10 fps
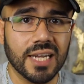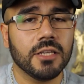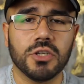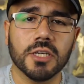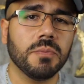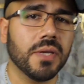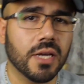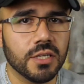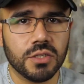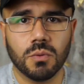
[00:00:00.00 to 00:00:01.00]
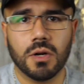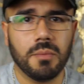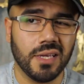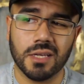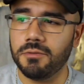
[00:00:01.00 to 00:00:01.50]
not just because you want to
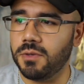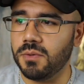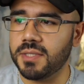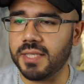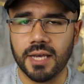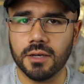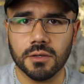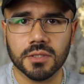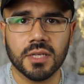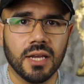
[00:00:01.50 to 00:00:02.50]
make a few sales,